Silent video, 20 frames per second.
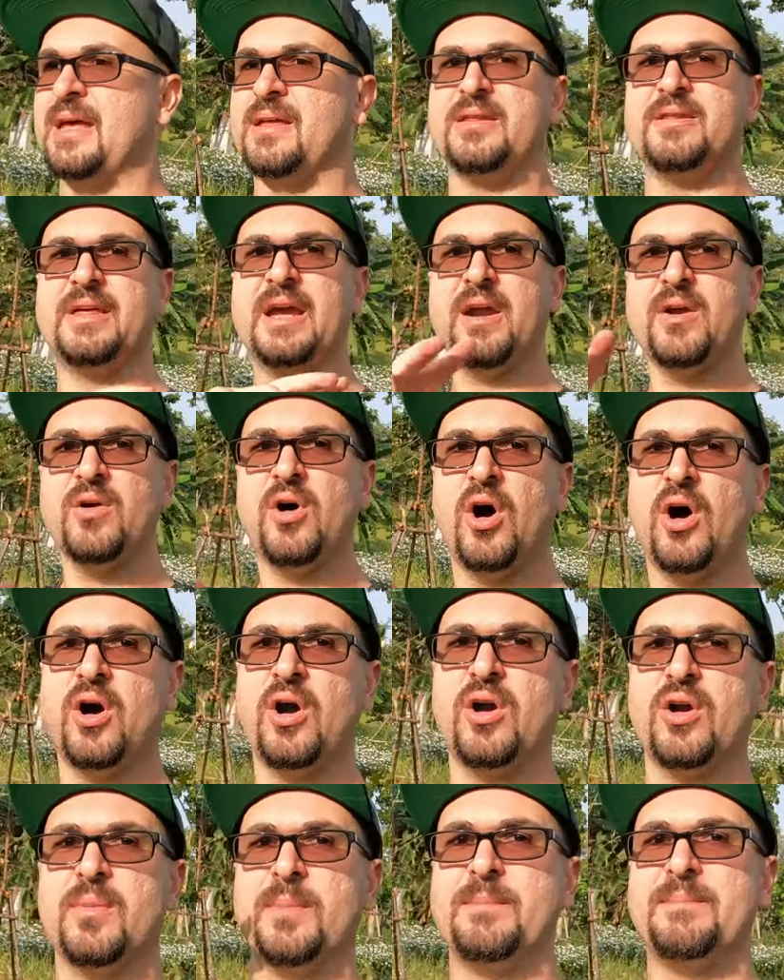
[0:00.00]
There
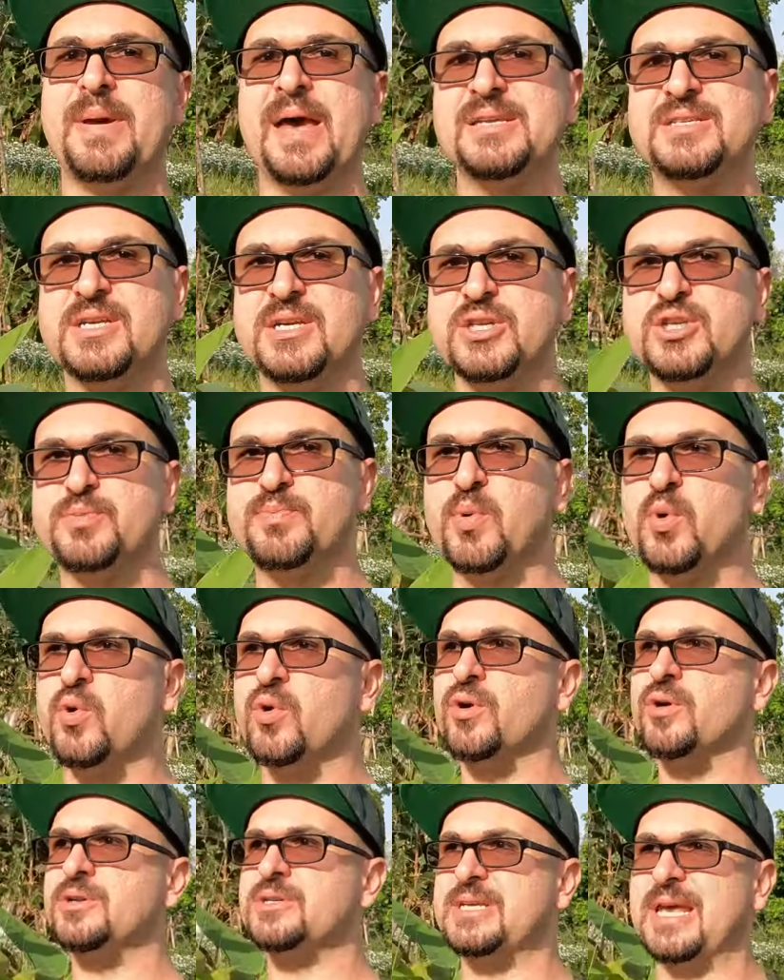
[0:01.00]
are message
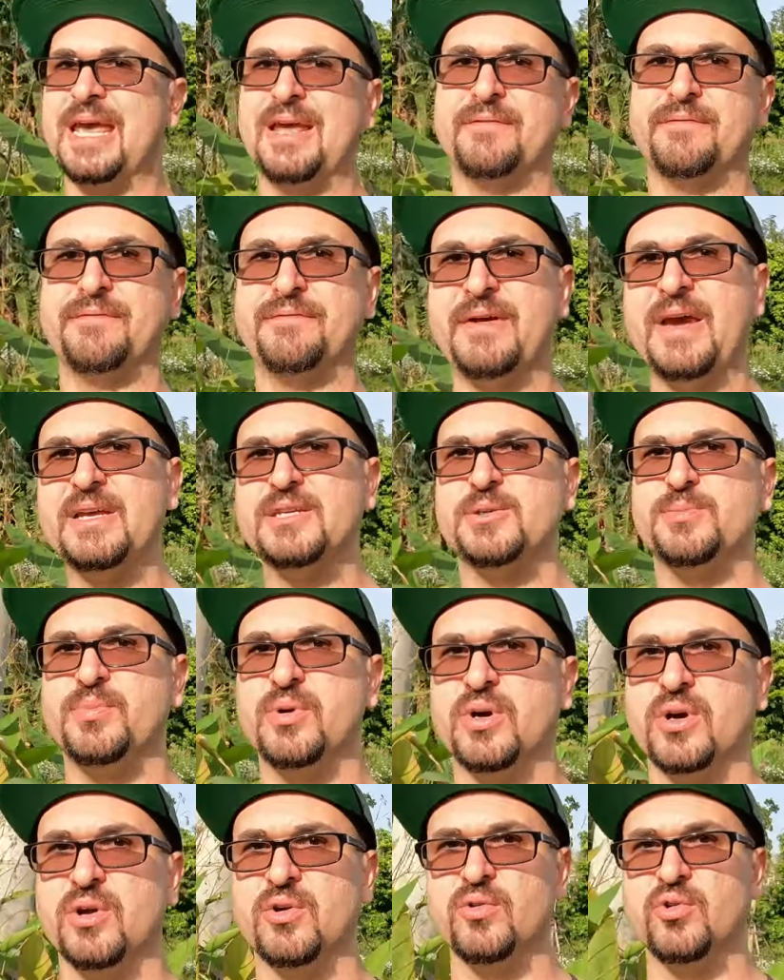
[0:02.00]
boards and
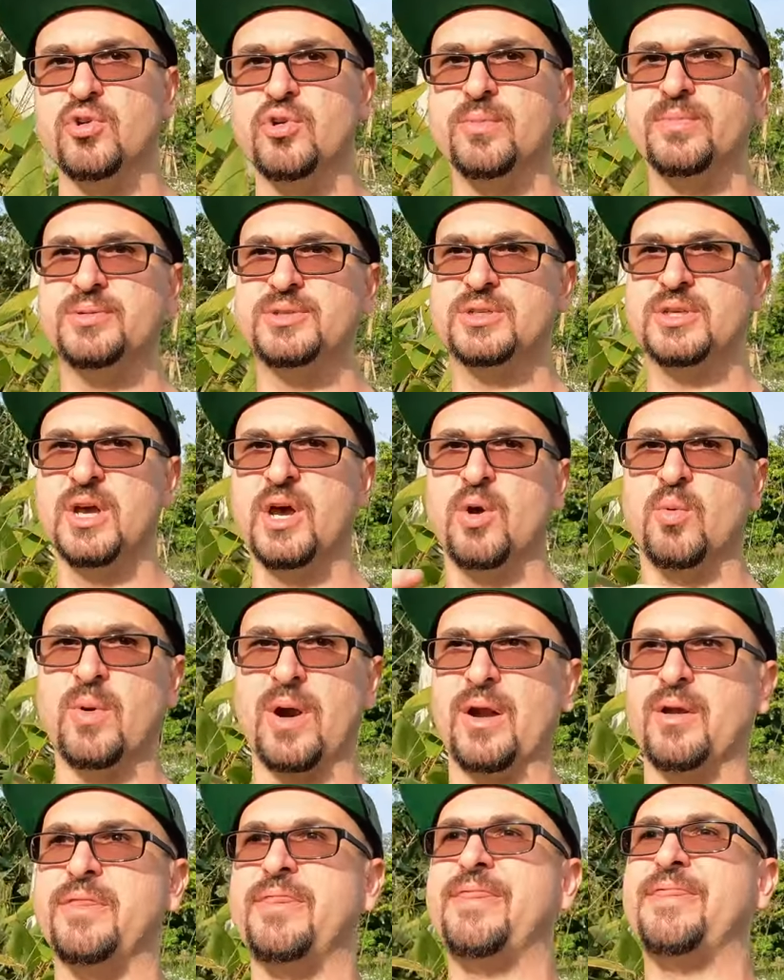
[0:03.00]
Facebook groups
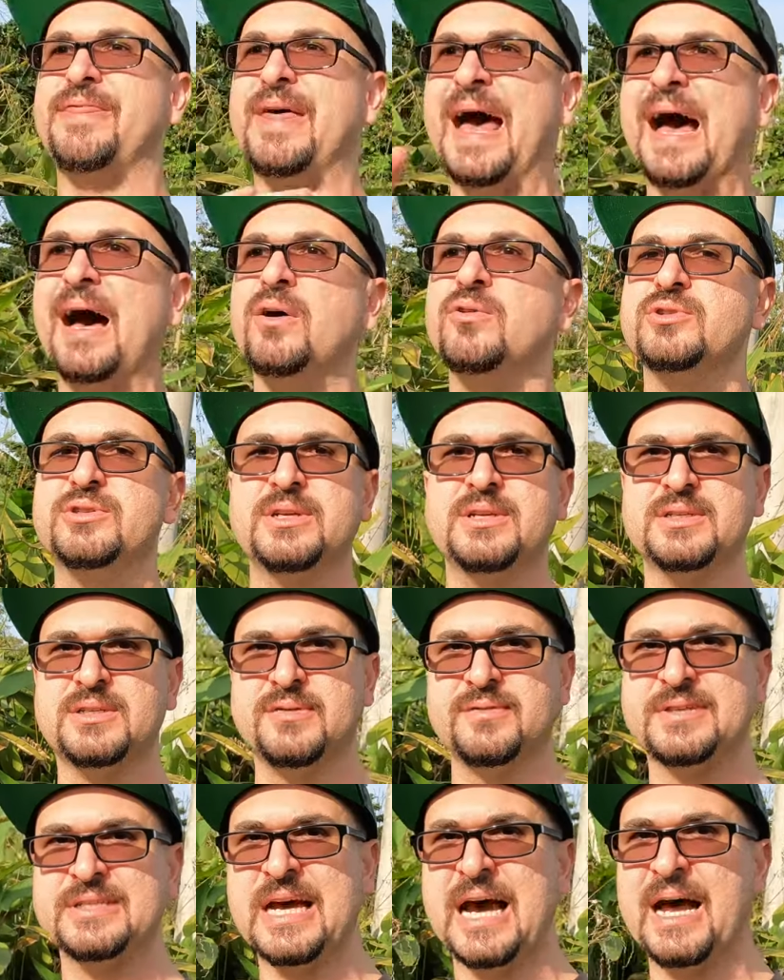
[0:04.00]
where thousands
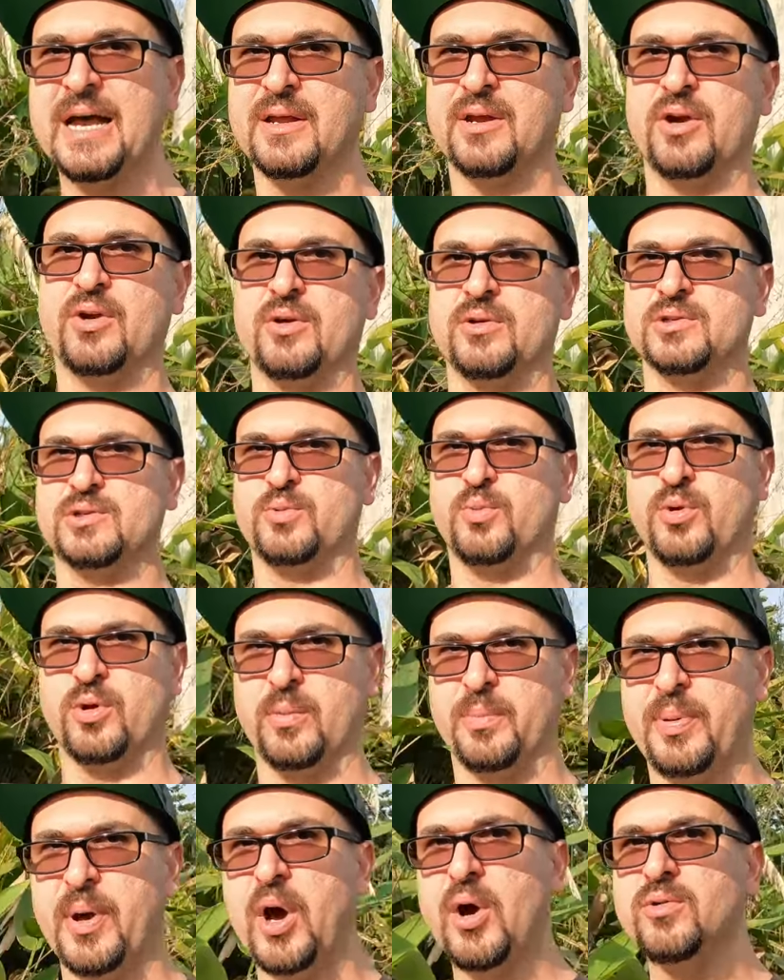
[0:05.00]
of Thai girls will
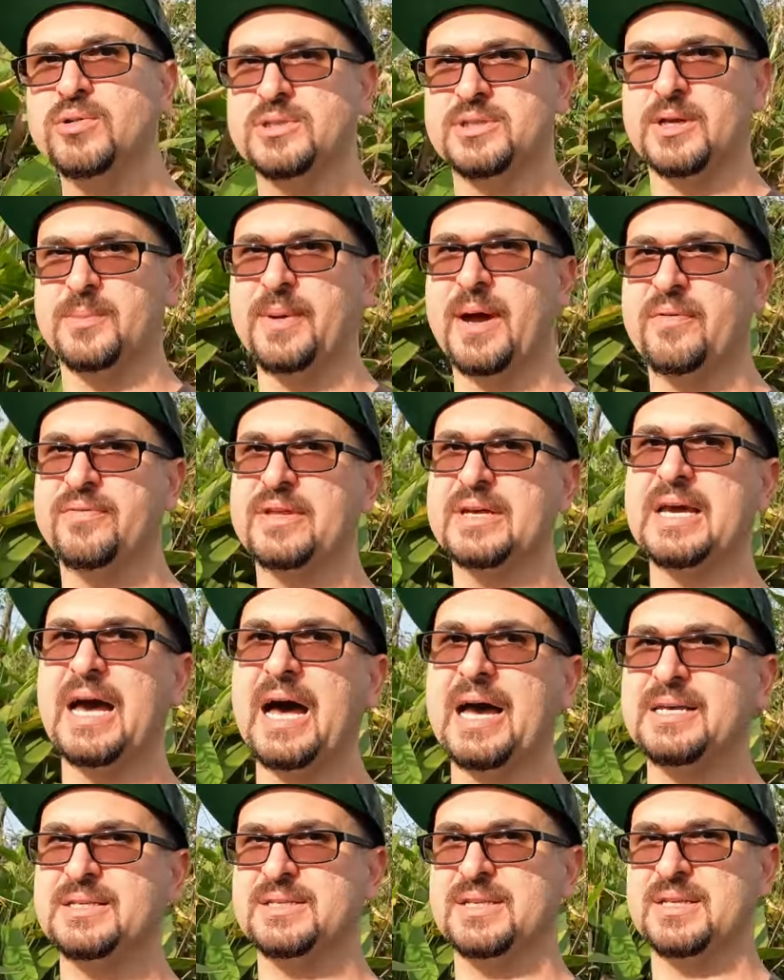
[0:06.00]
post about the
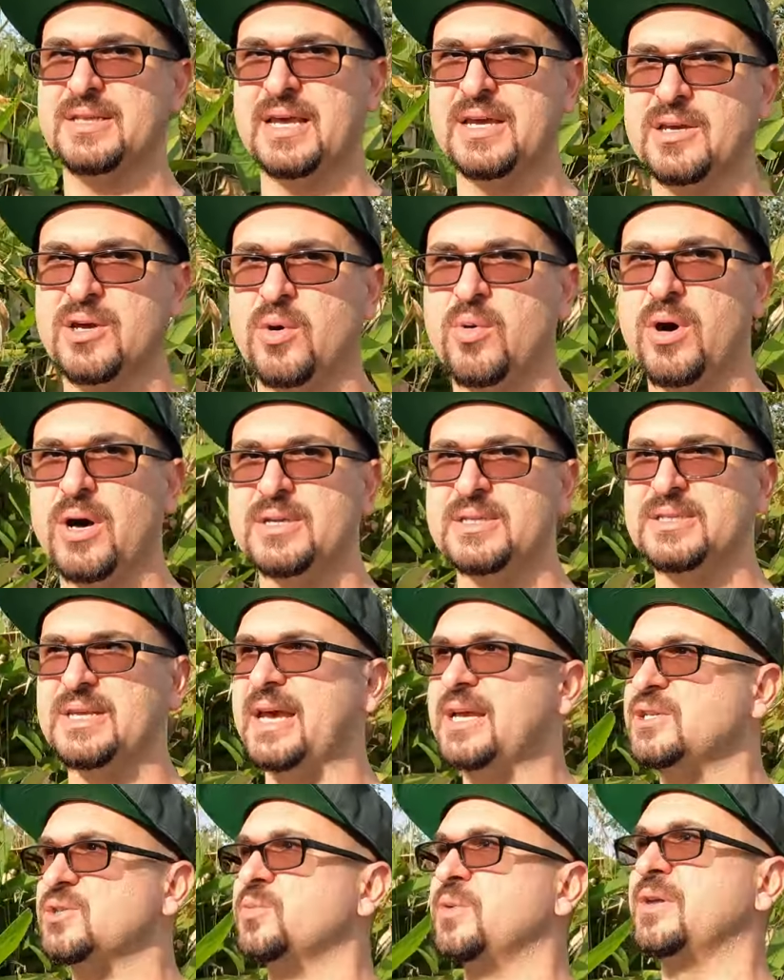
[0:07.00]
guys that they go on
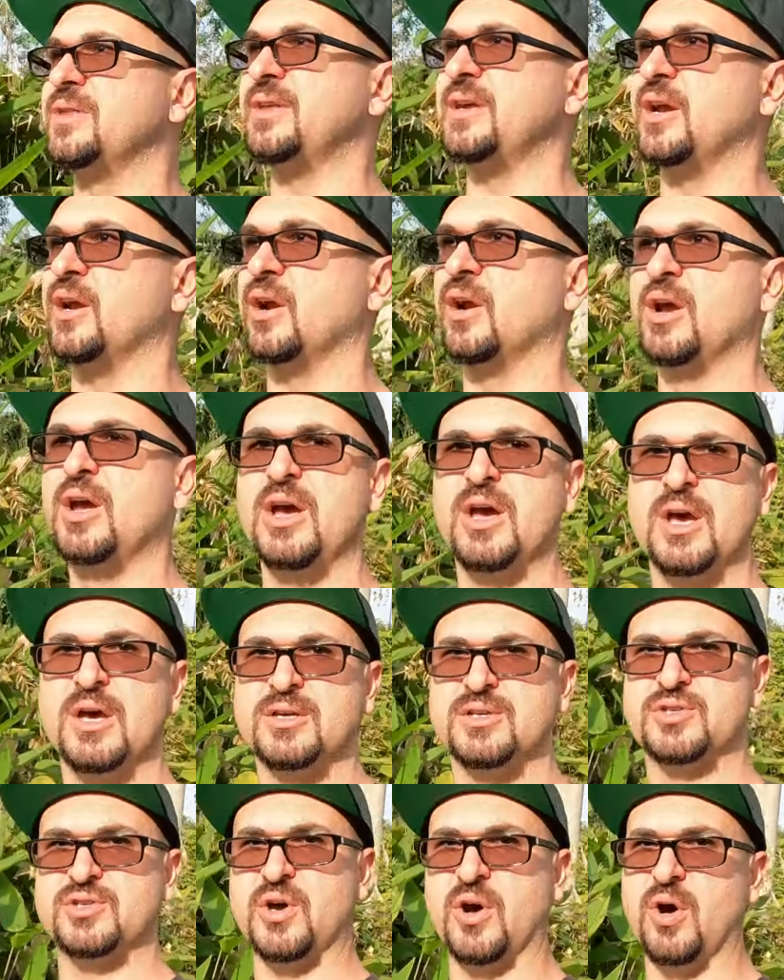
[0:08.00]
dates with here.
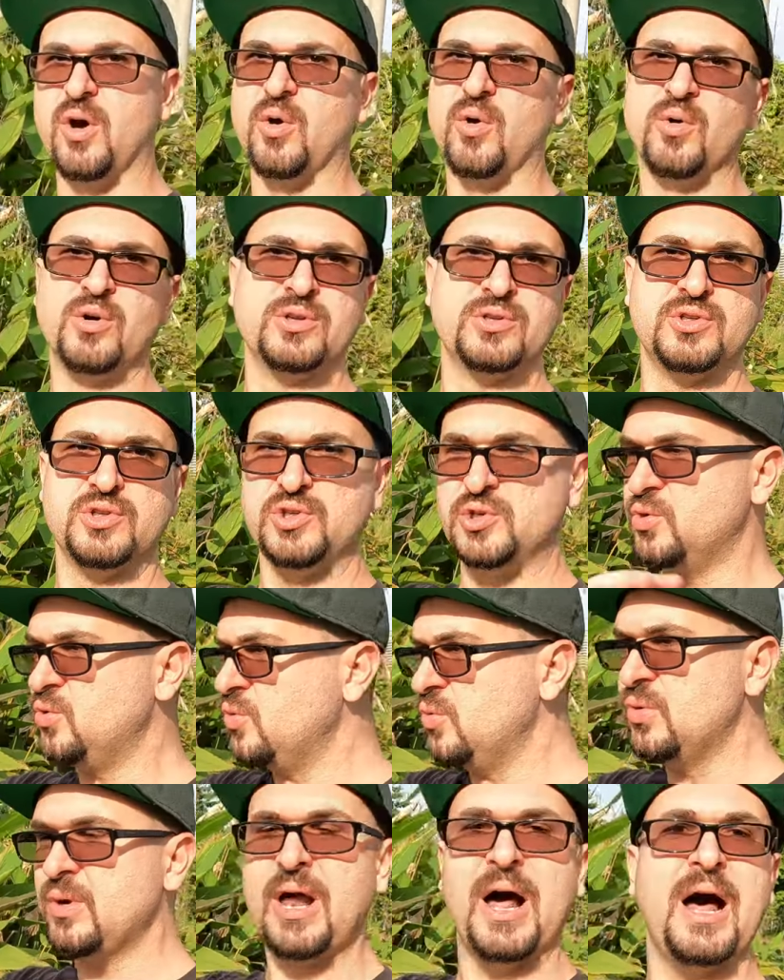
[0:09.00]
So
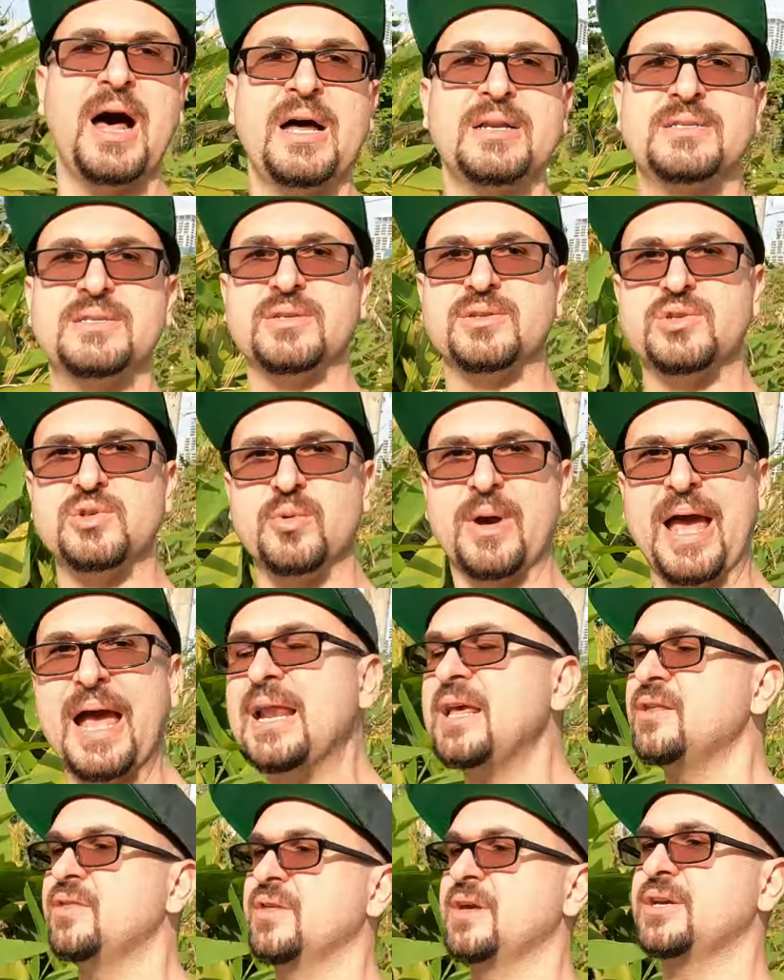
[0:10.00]
do not do
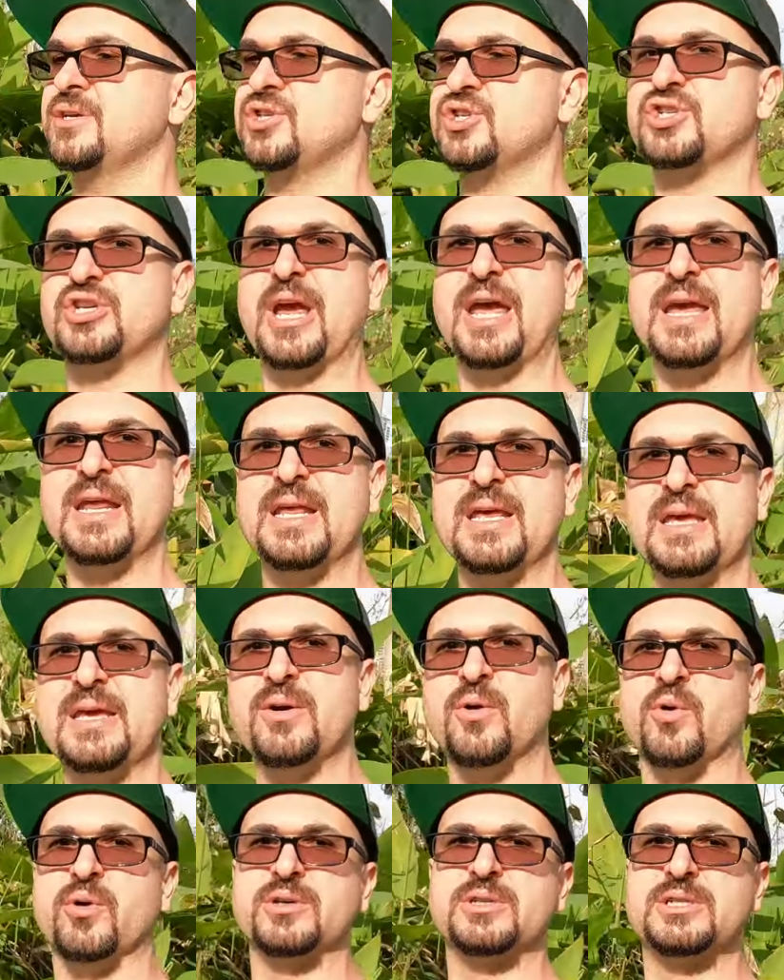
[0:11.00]
anything shady
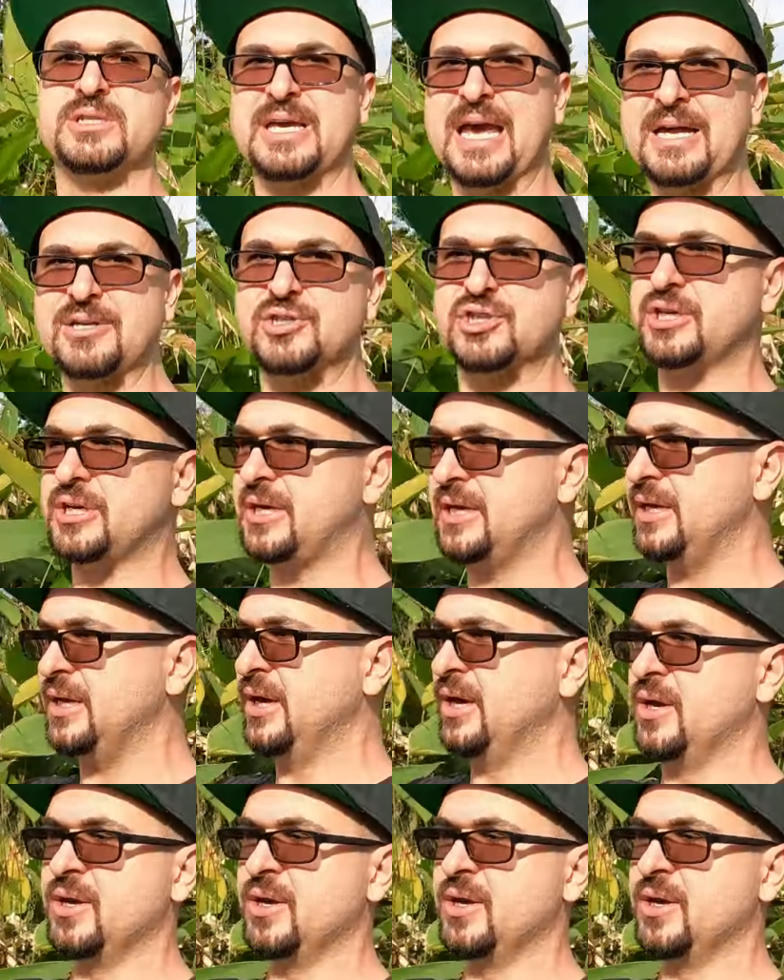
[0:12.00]
or sketchy.